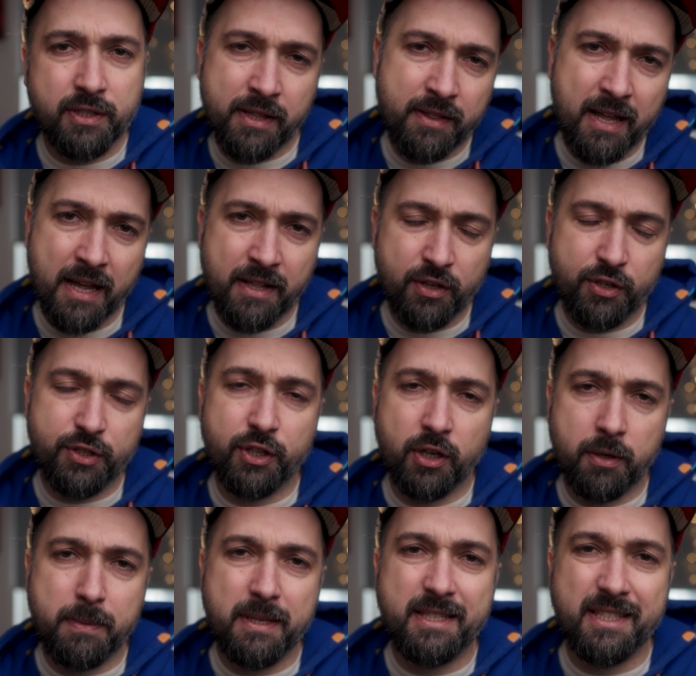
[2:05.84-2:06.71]
and then there's
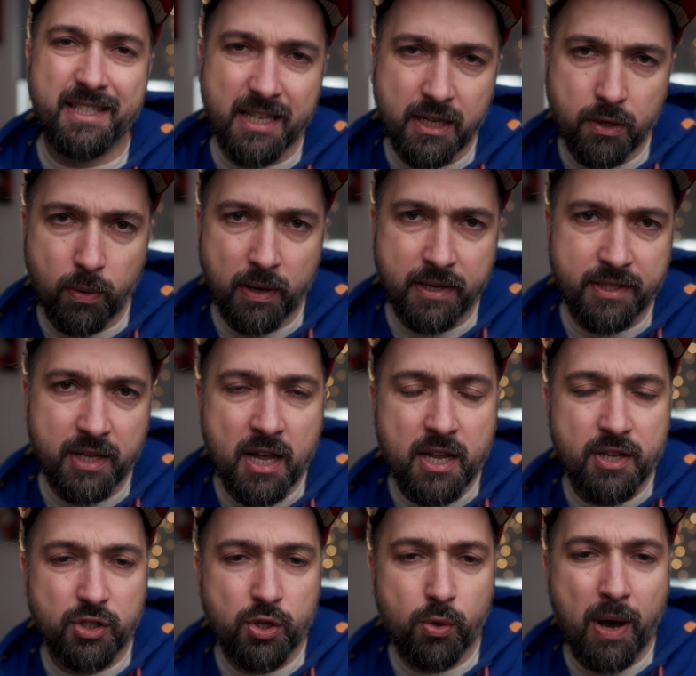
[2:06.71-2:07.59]
going to be sequence.
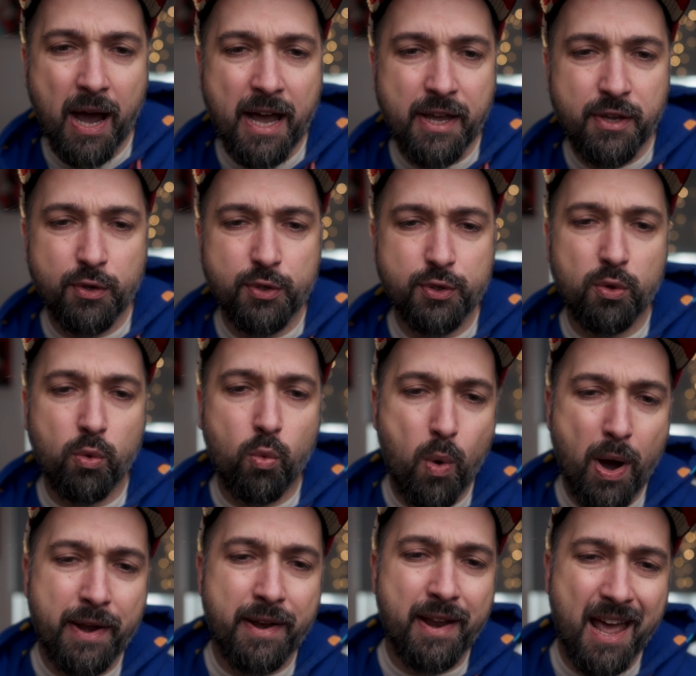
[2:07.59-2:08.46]
So I use
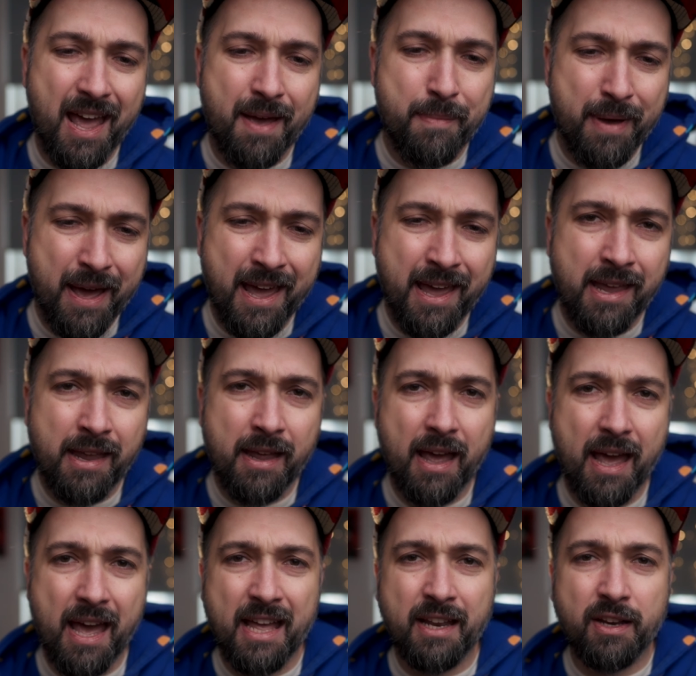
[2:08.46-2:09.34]
1 MA
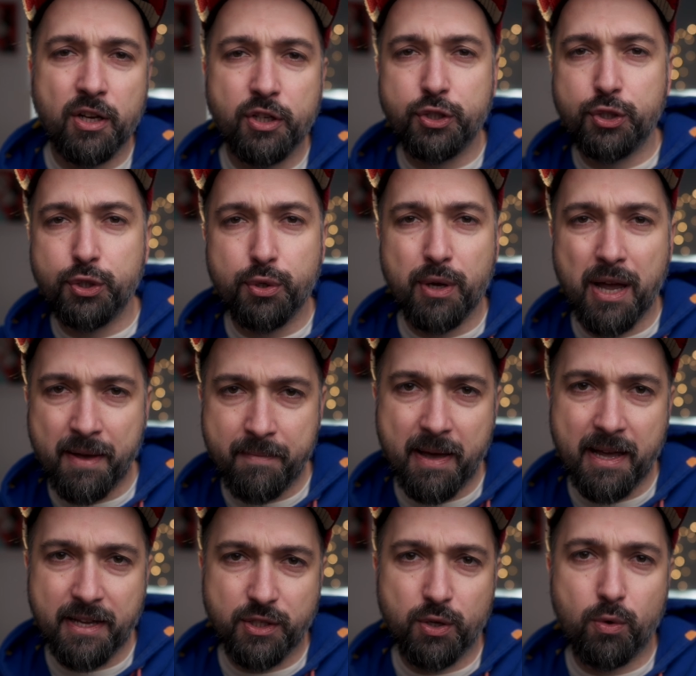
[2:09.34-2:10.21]
and 2
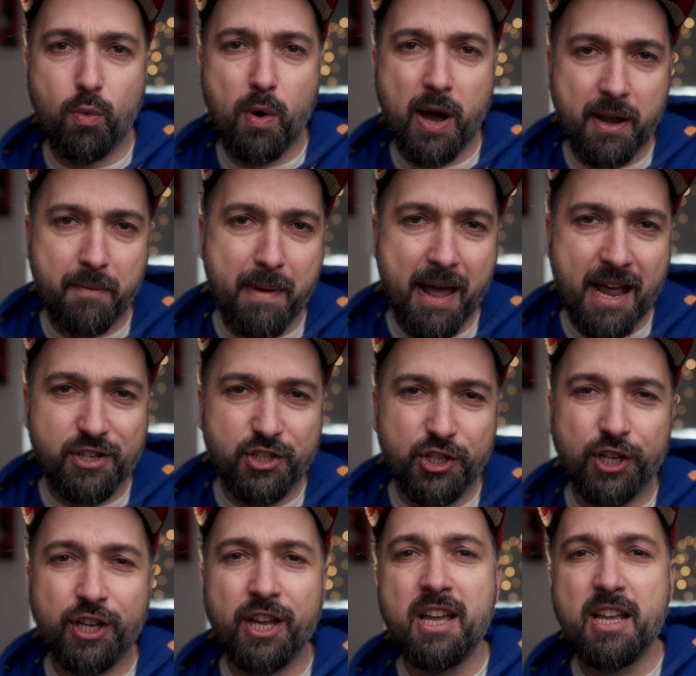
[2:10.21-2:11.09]
MA, so 1
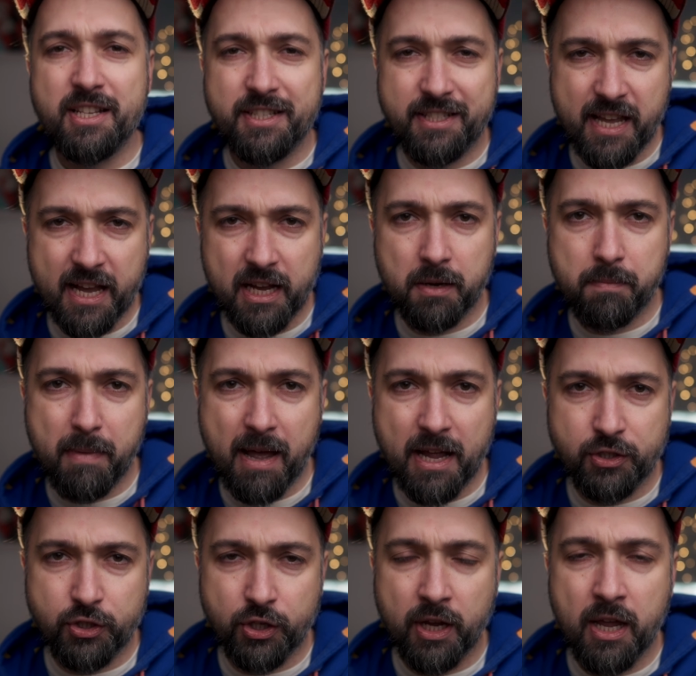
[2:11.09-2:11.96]
magic, 2nd
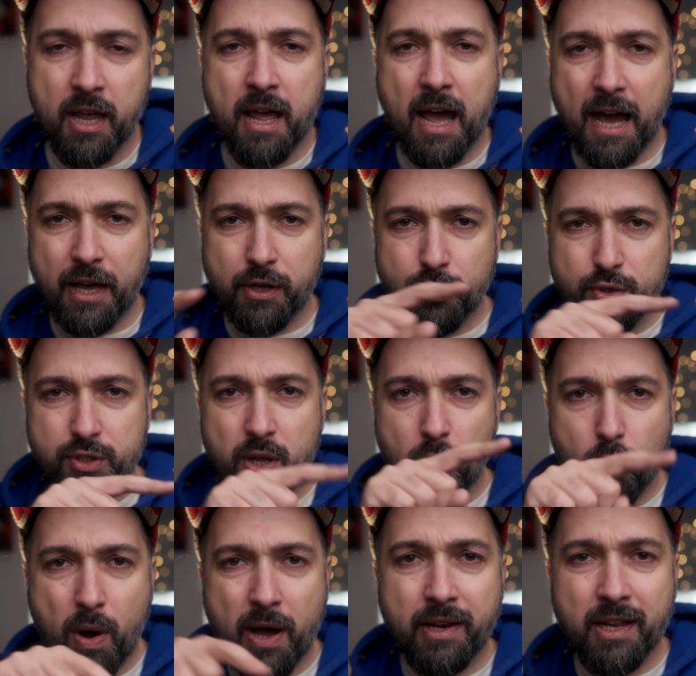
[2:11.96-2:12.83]
magic. I use
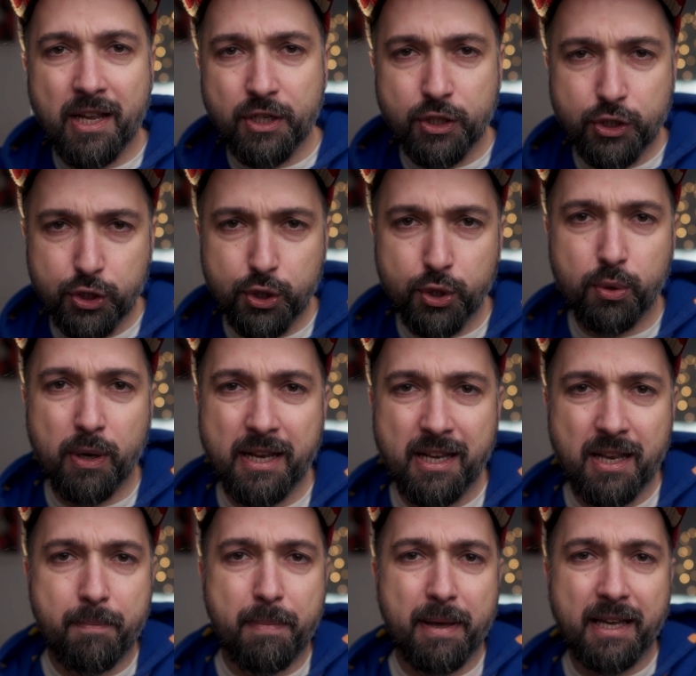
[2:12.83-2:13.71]
the 1 and 2
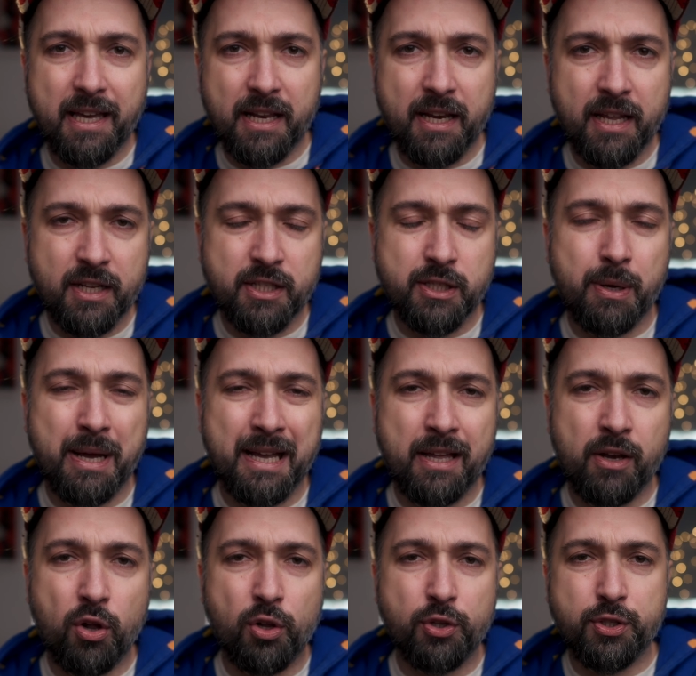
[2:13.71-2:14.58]
at the beginning, so I
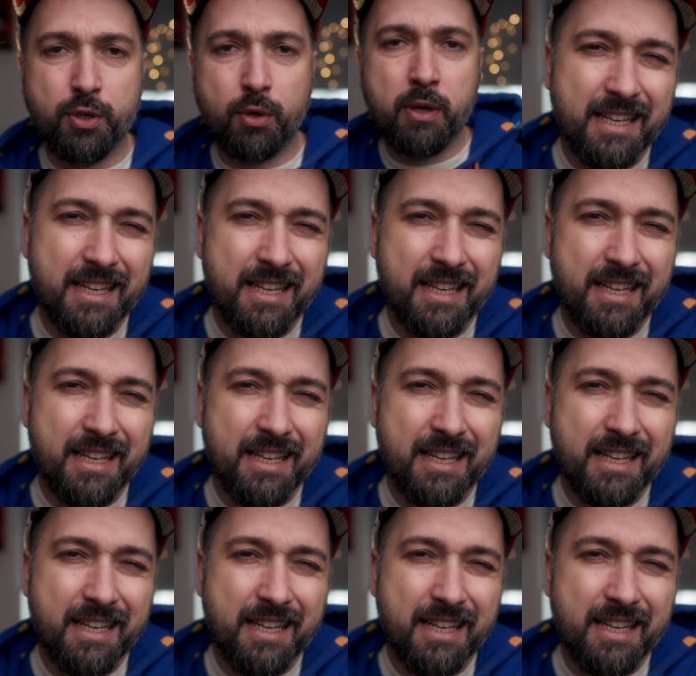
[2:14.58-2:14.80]
can also